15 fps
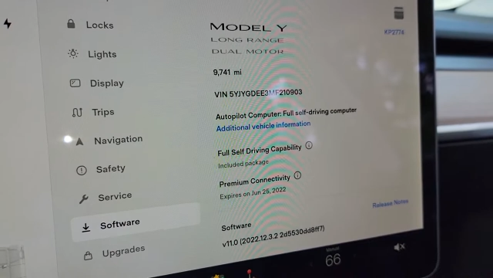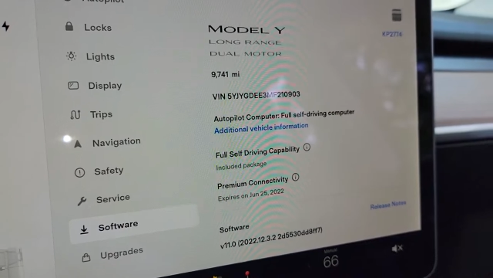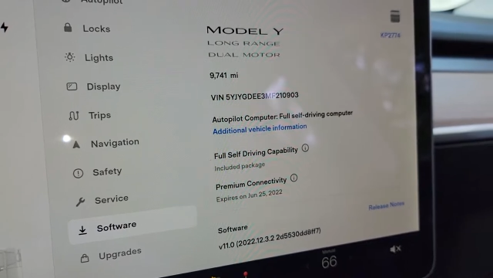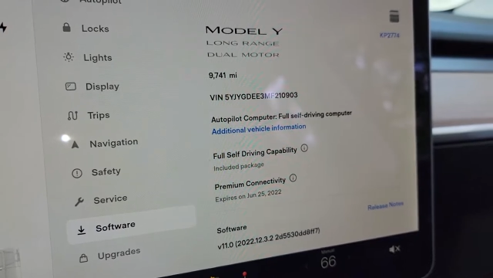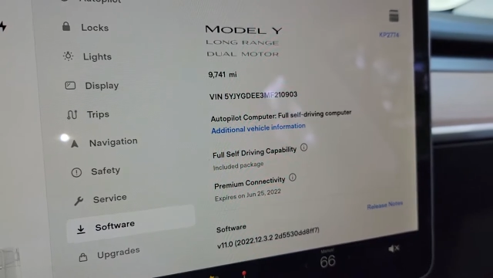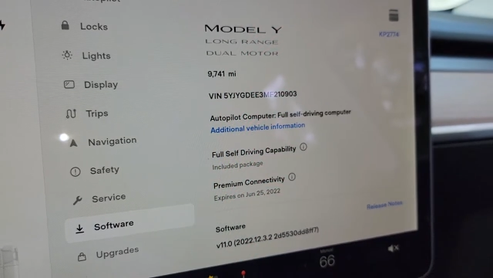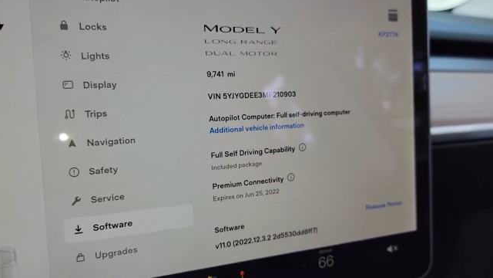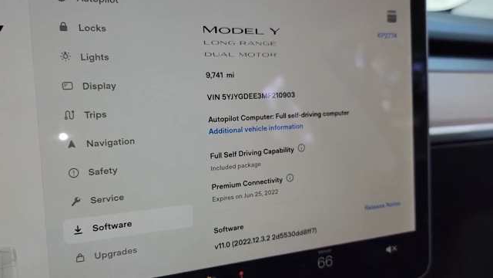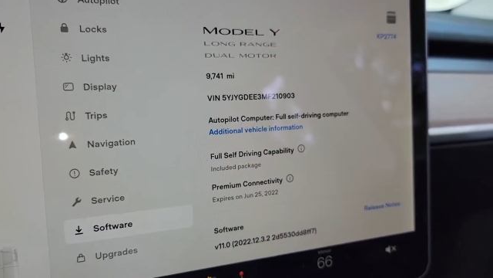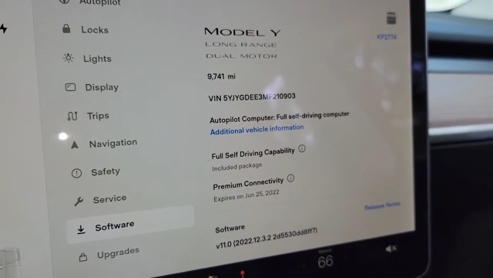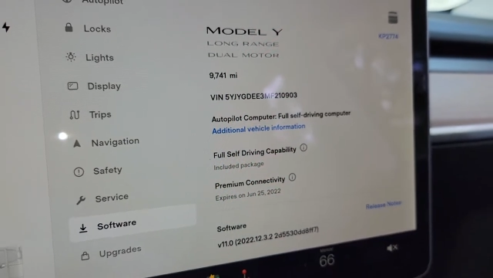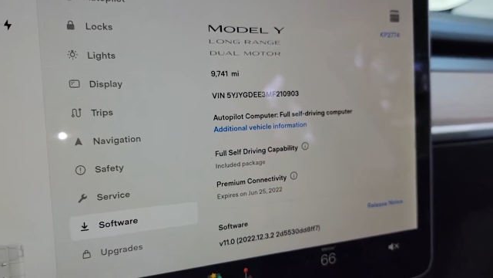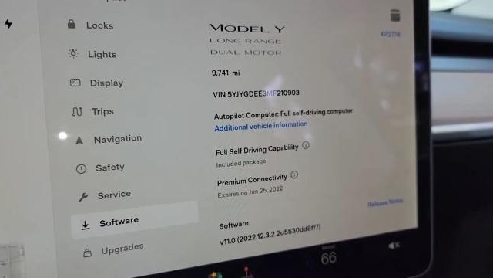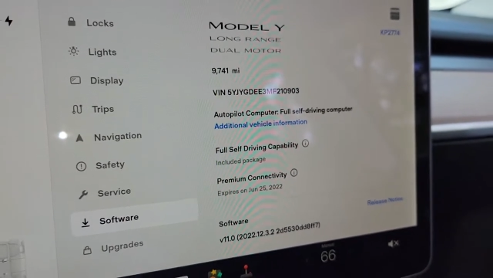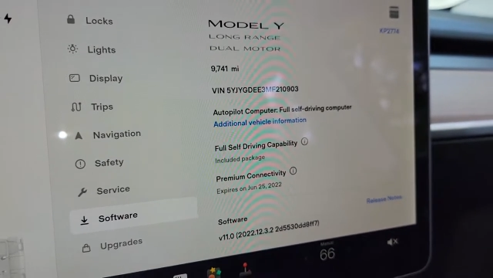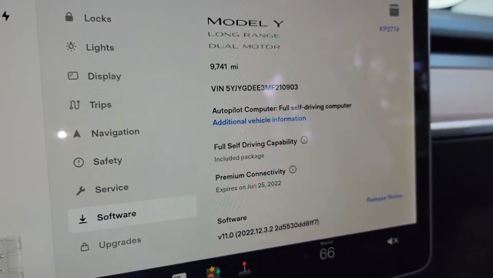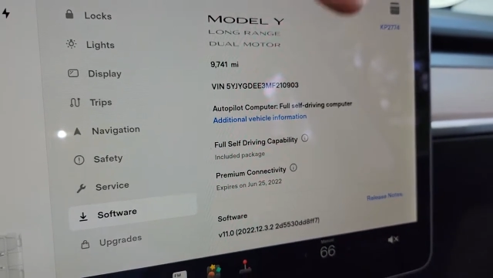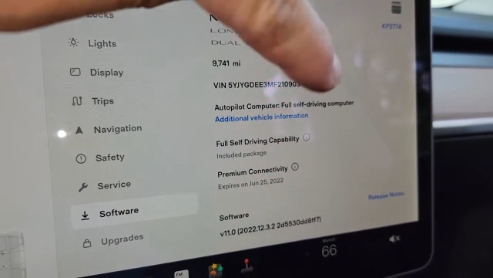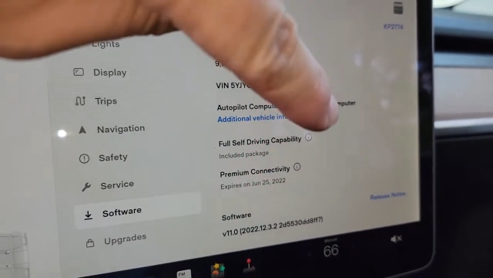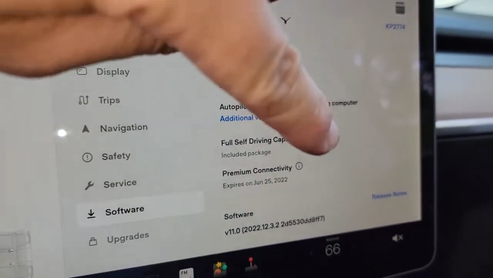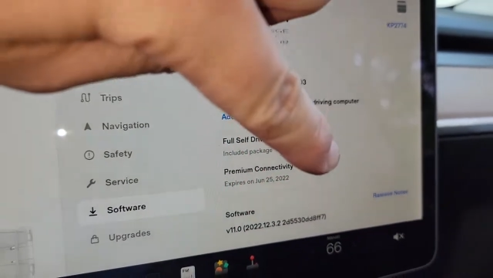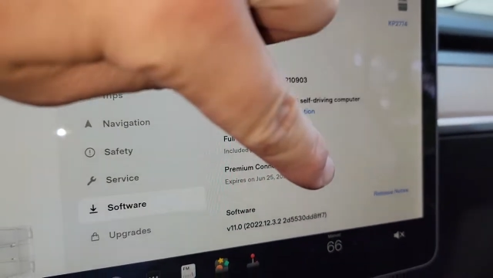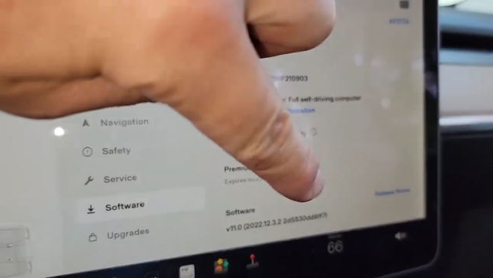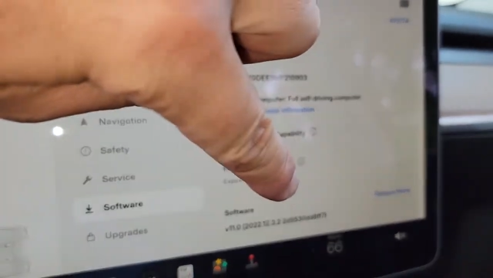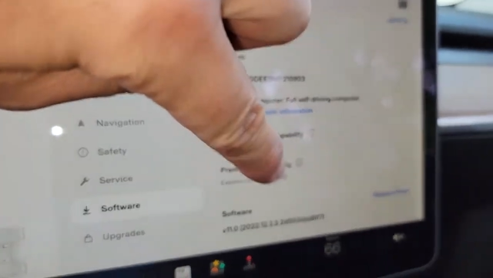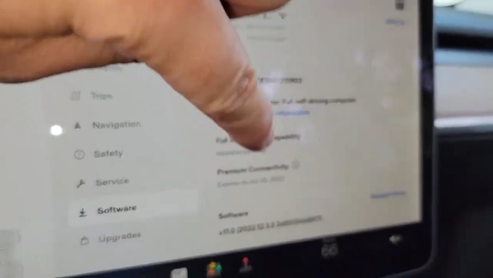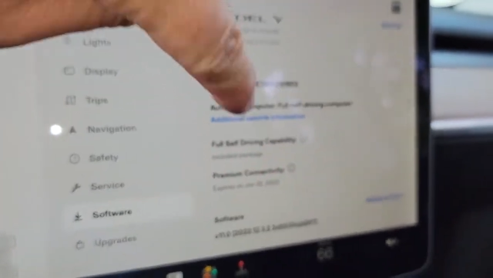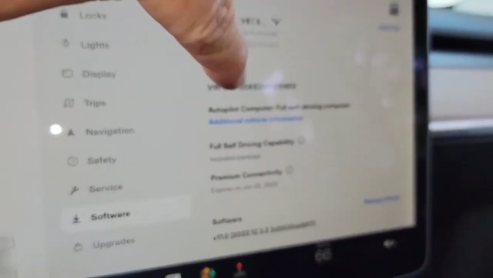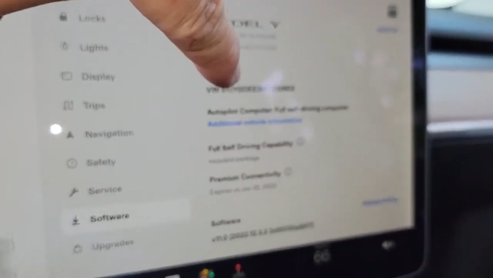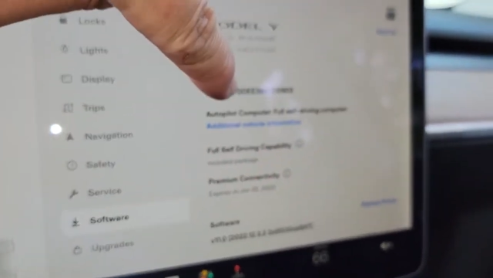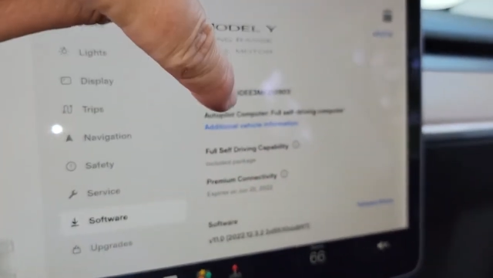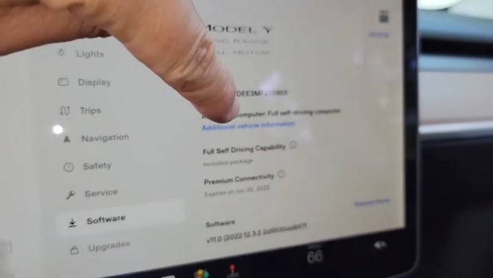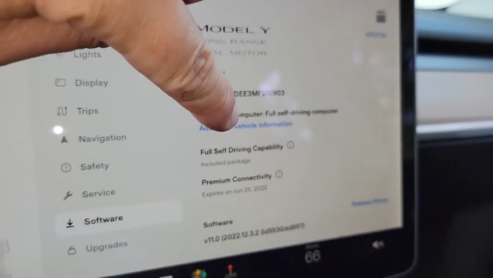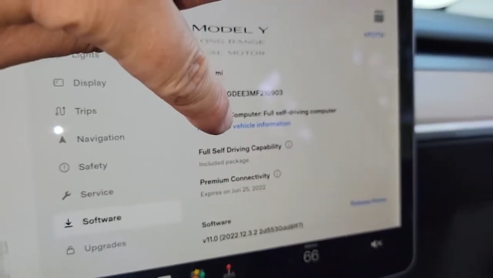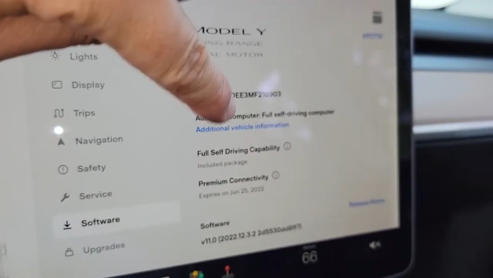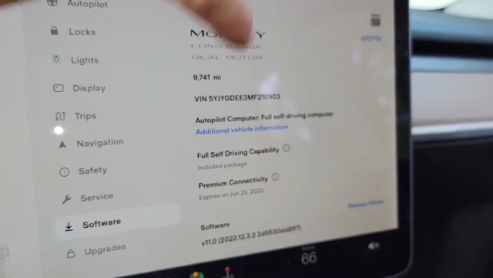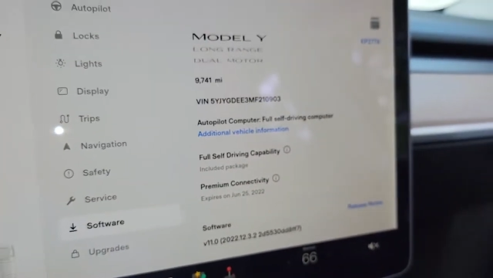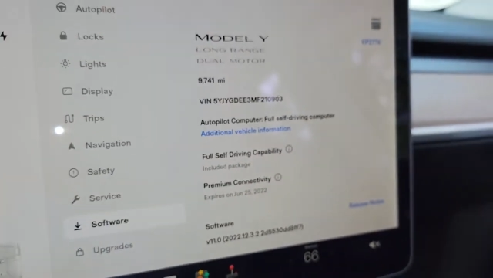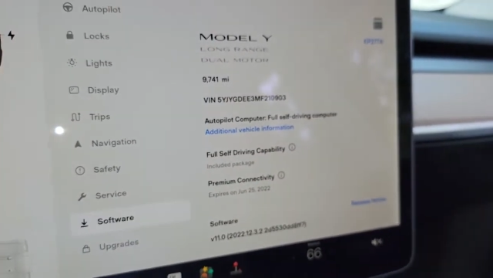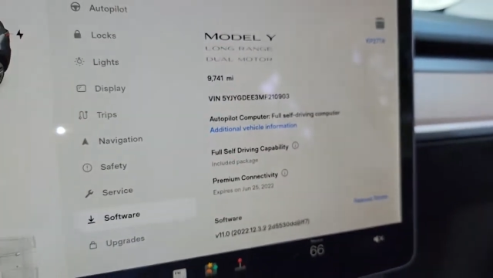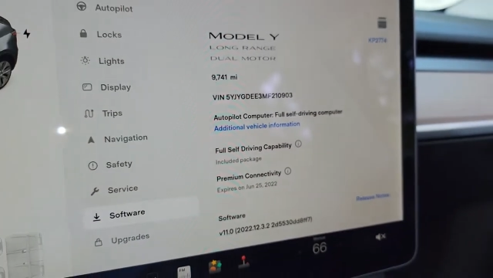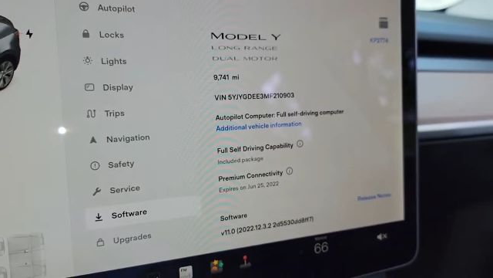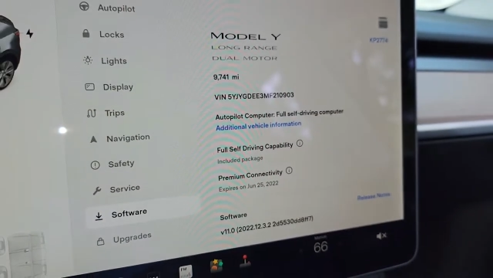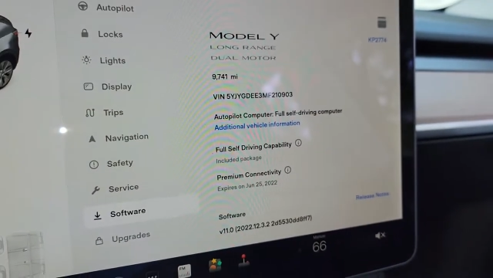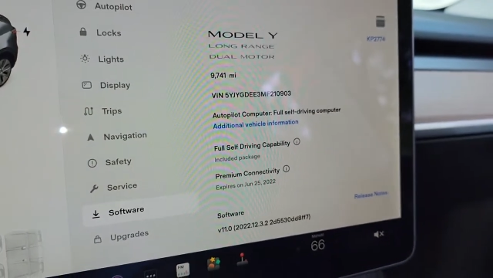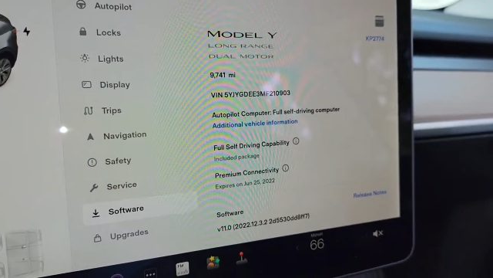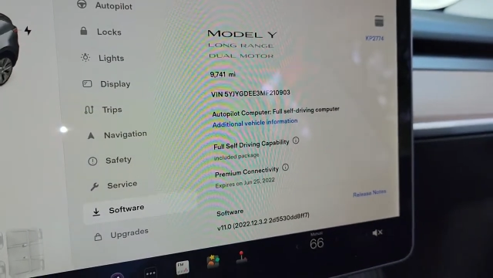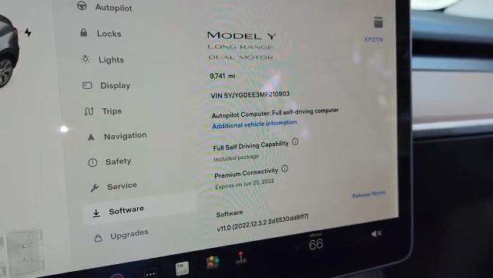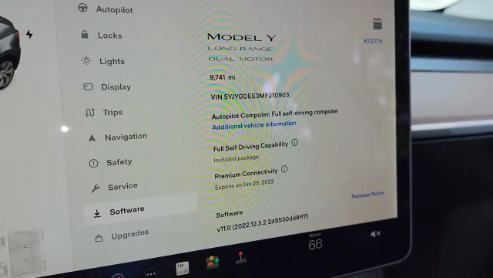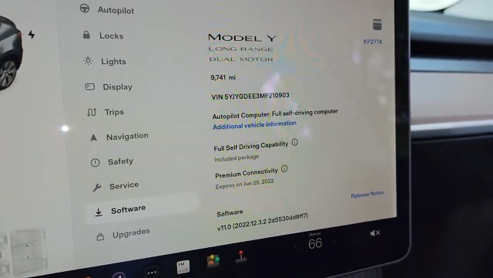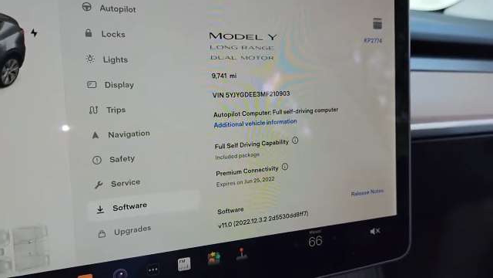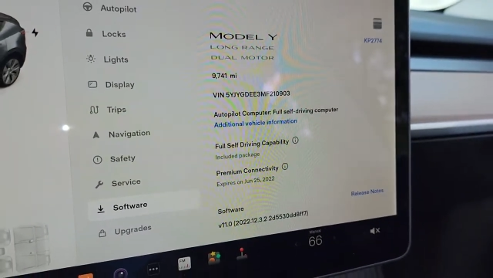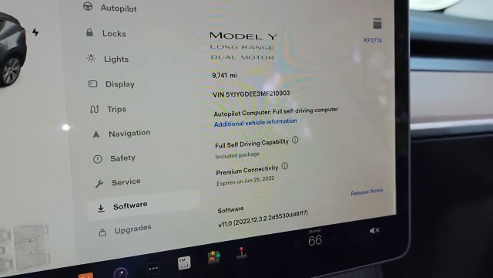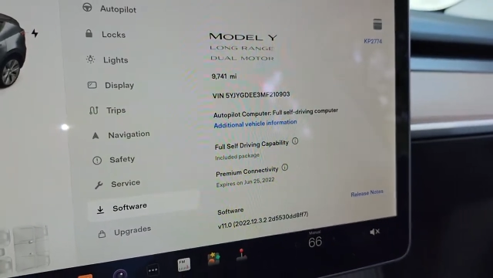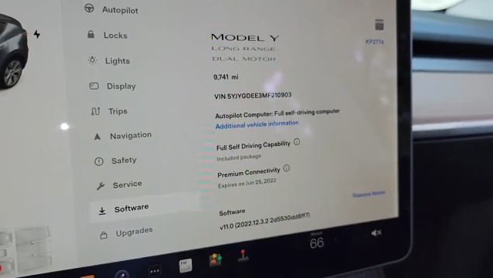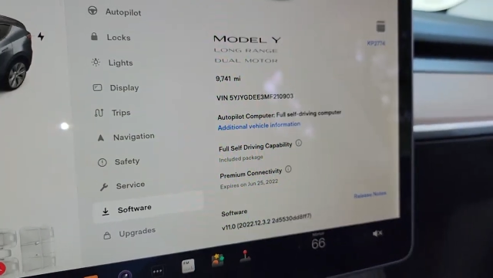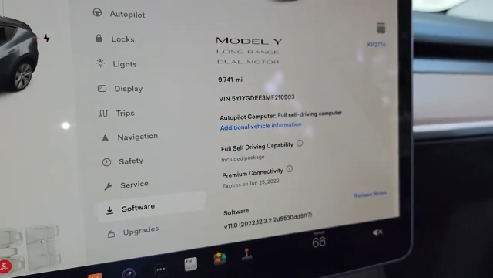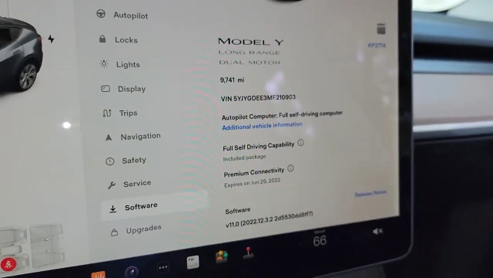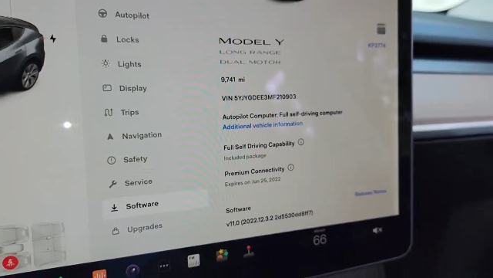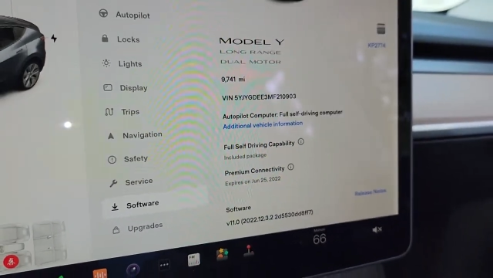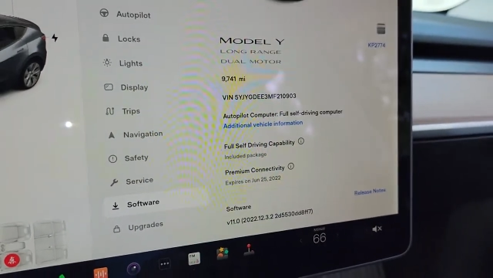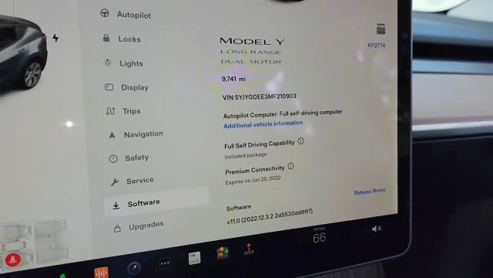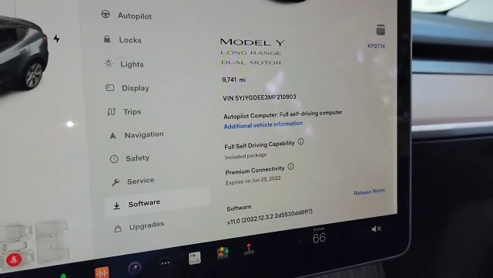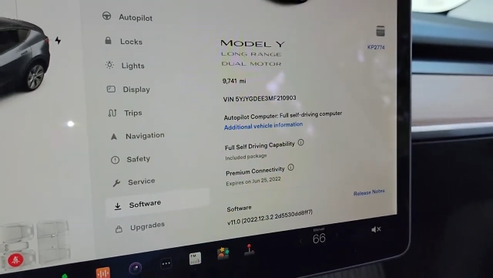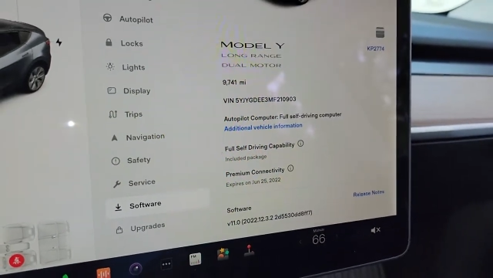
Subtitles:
Nobody's mouth can be seen.